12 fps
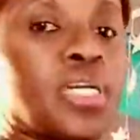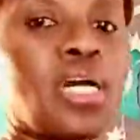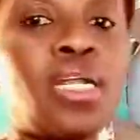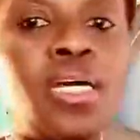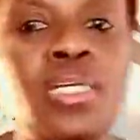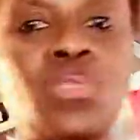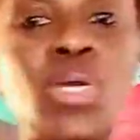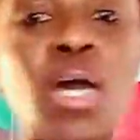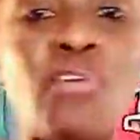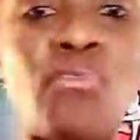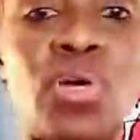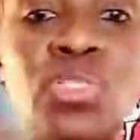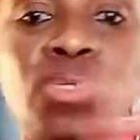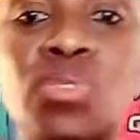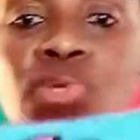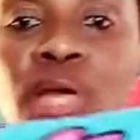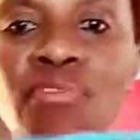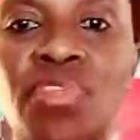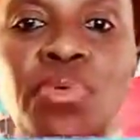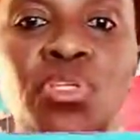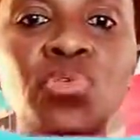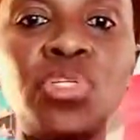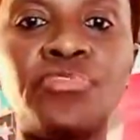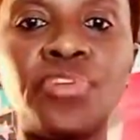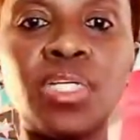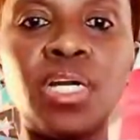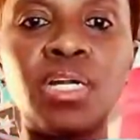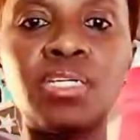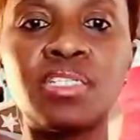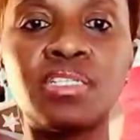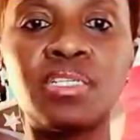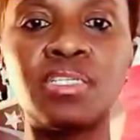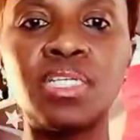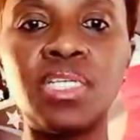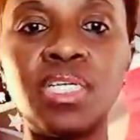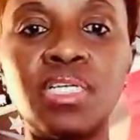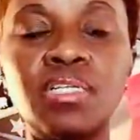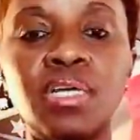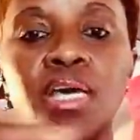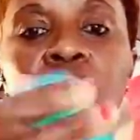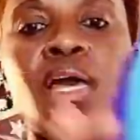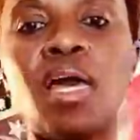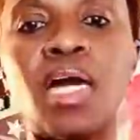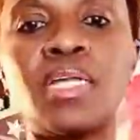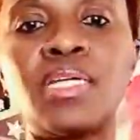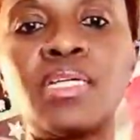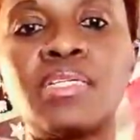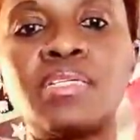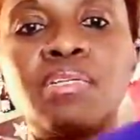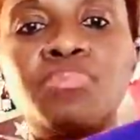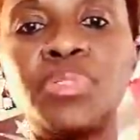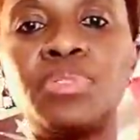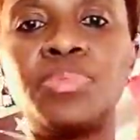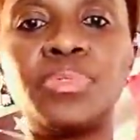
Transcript: colors we have ones with we have them with two different colors this is a teal and then this is the cocoa